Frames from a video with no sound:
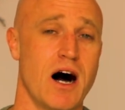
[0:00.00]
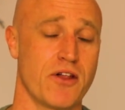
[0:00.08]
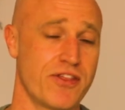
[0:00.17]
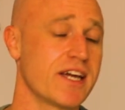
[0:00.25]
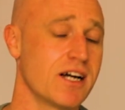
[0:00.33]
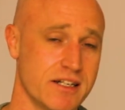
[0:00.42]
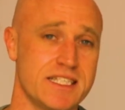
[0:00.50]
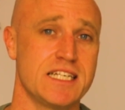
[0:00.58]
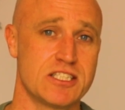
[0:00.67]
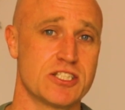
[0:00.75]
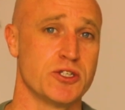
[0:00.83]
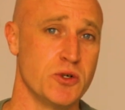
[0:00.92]
think I
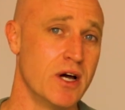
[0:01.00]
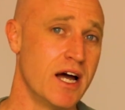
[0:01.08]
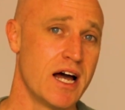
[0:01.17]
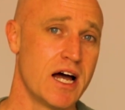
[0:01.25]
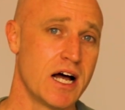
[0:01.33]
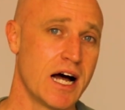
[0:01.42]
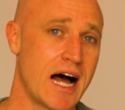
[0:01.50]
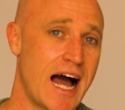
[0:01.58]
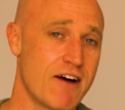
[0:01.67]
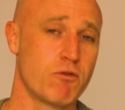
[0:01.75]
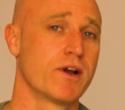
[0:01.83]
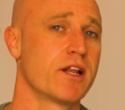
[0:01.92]
need to
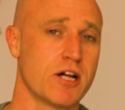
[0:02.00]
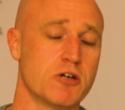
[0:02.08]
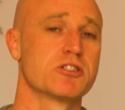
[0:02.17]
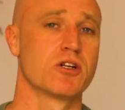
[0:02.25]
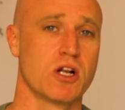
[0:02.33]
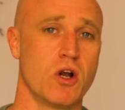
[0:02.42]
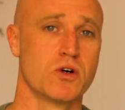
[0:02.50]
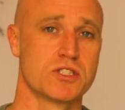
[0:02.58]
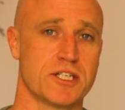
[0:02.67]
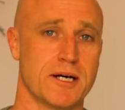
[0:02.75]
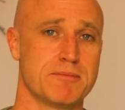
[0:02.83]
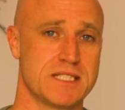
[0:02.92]
have one of those on a
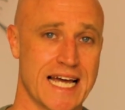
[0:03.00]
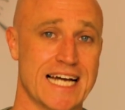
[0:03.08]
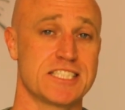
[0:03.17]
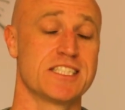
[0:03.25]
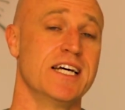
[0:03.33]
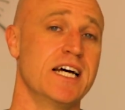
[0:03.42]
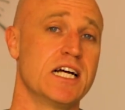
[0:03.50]
long-term test